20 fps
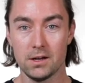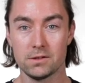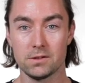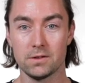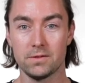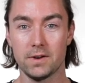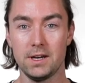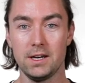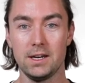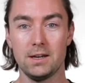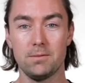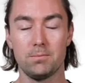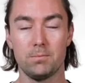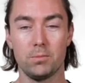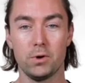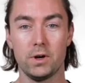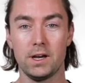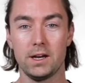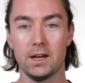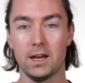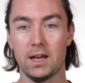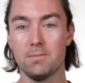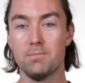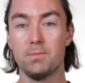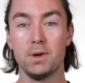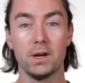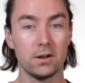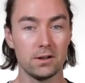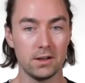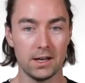So if I need to bring a
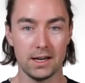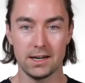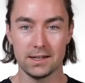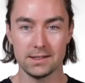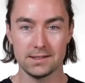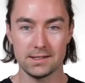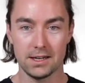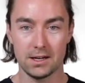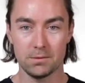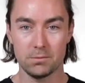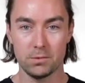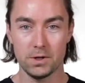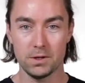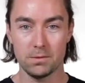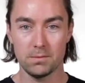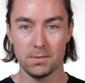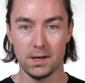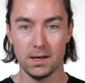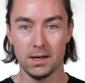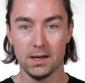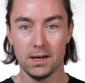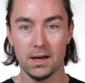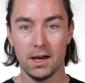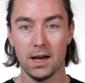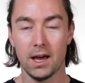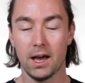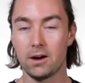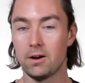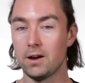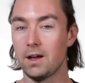bigger lighting setup with me,
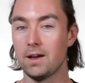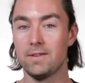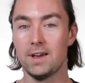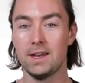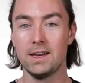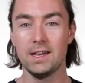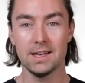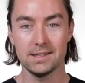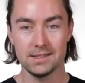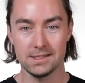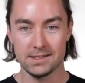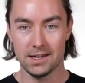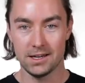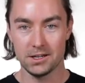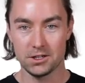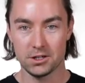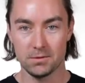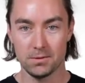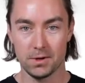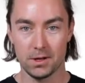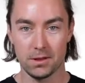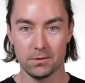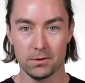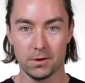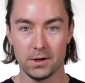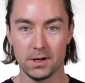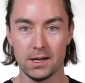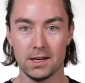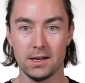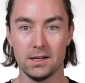I don't have any hesitation about
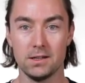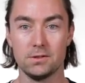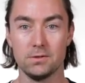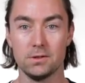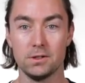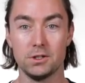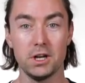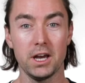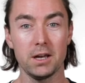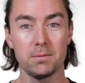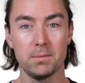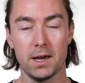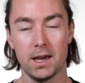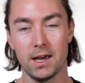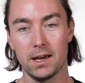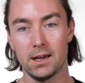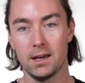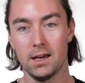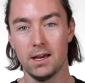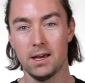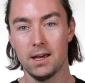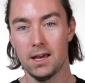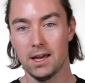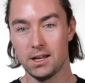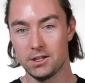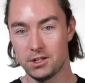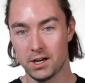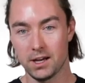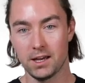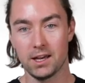throwing it into a check bag
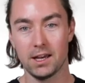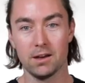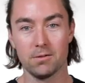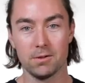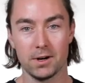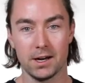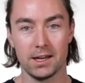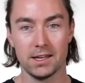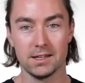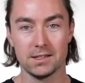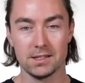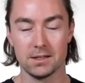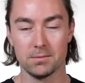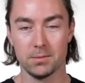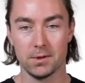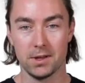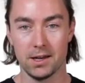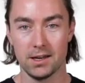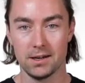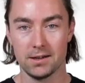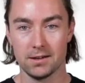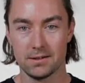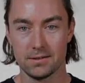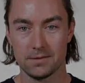and checking it when I get to the plane.